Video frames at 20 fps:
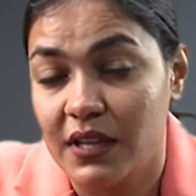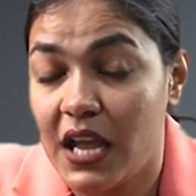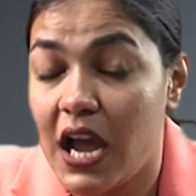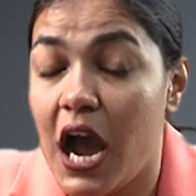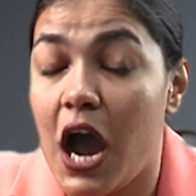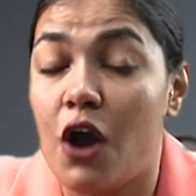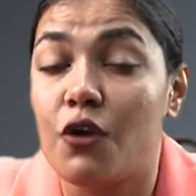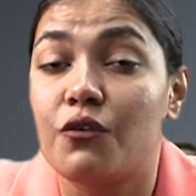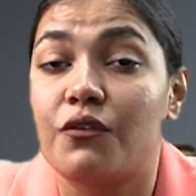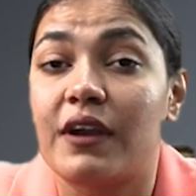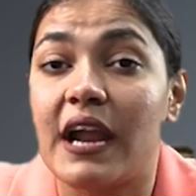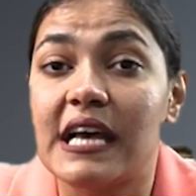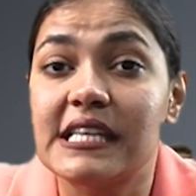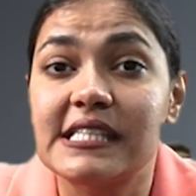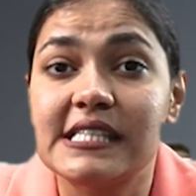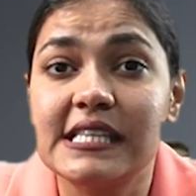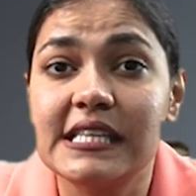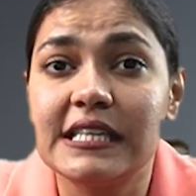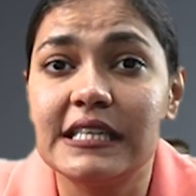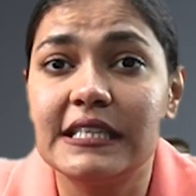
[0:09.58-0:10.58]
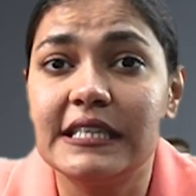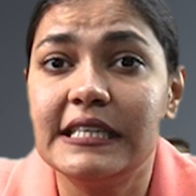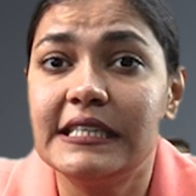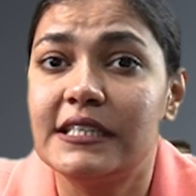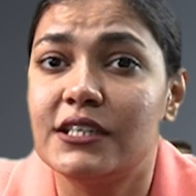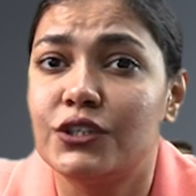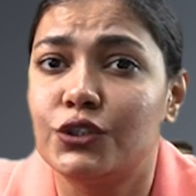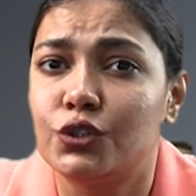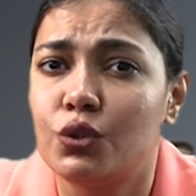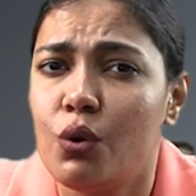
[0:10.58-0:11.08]
How drastically
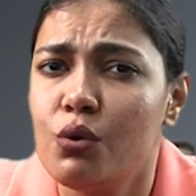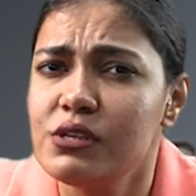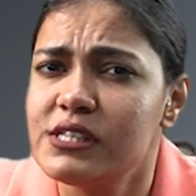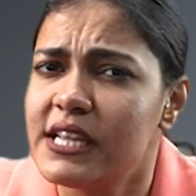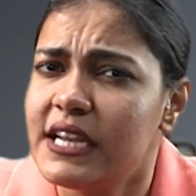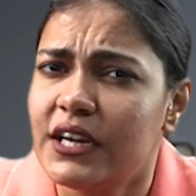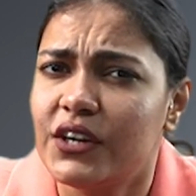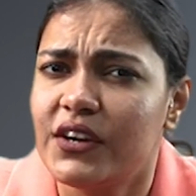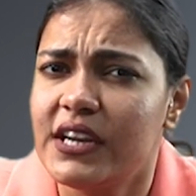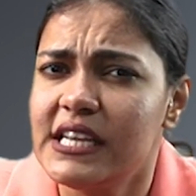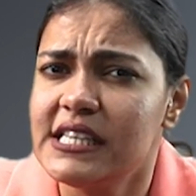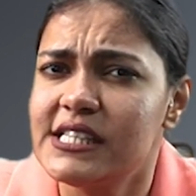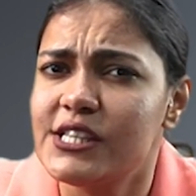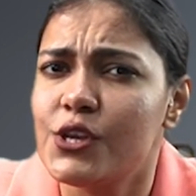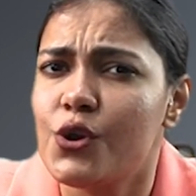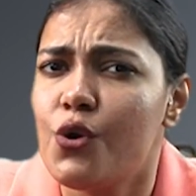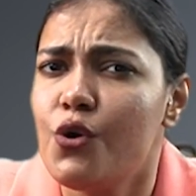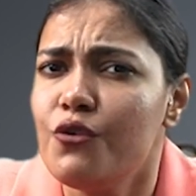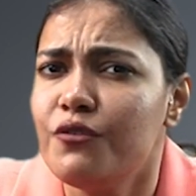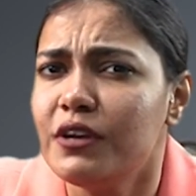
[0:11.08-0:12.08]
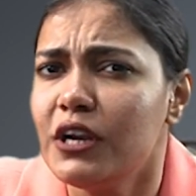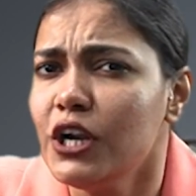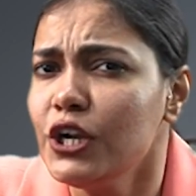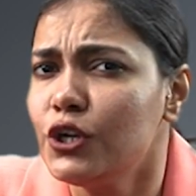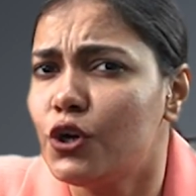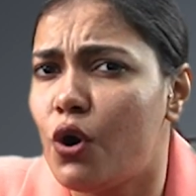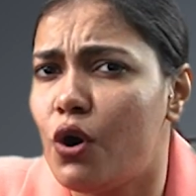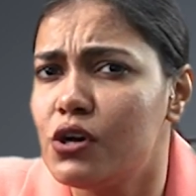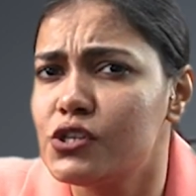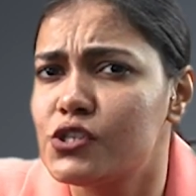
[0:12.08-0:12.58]
did those increase the overall
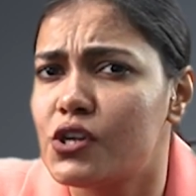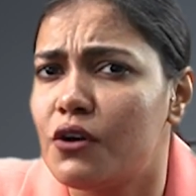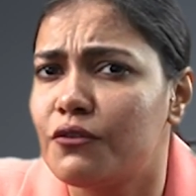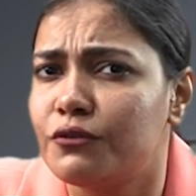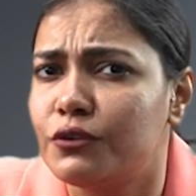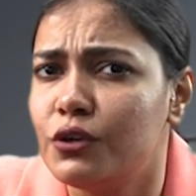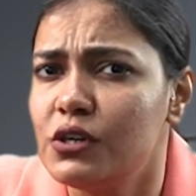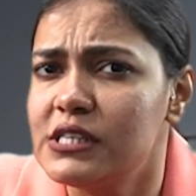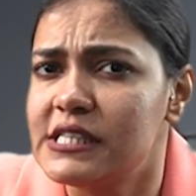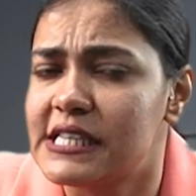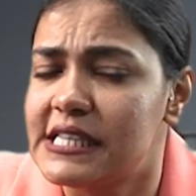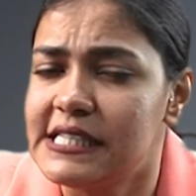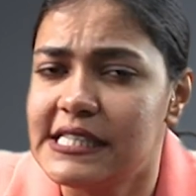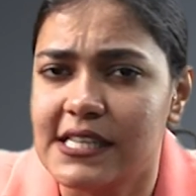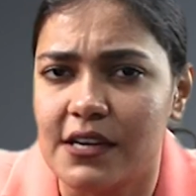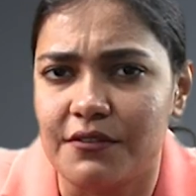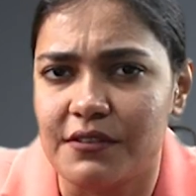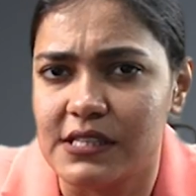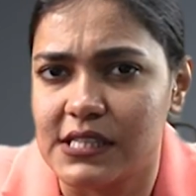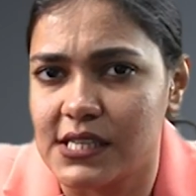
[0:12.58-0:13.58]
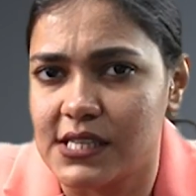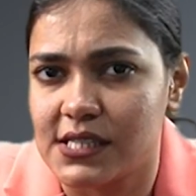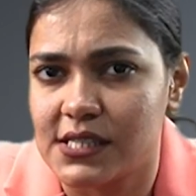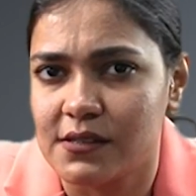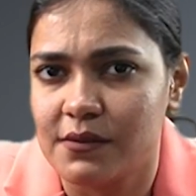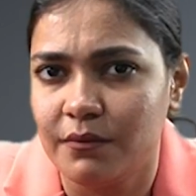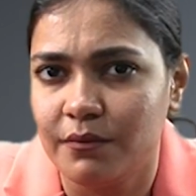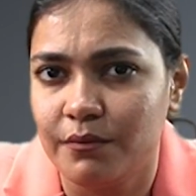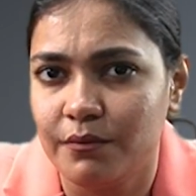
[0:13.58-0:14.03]
cost of goods and services?